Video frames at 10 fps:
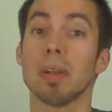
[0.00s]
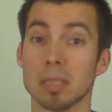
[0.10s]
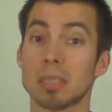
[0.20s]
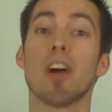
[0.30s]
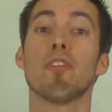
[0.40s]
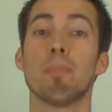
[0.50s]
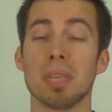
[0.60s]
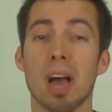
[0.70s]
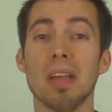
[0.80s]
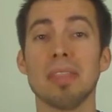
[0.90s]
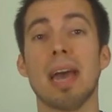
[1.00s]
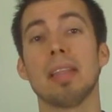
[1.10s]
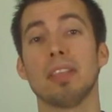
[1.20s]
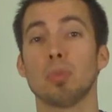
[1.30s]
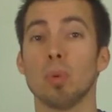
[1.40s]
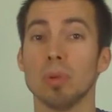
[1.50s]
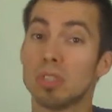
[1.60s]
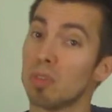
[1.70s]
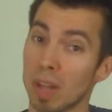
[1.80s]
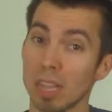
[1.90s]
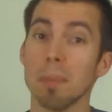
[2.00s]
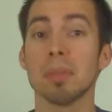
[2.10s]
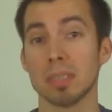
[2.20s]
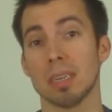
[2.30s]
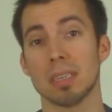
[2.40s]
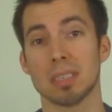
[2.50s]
stuff beyond that. This will develop the sixth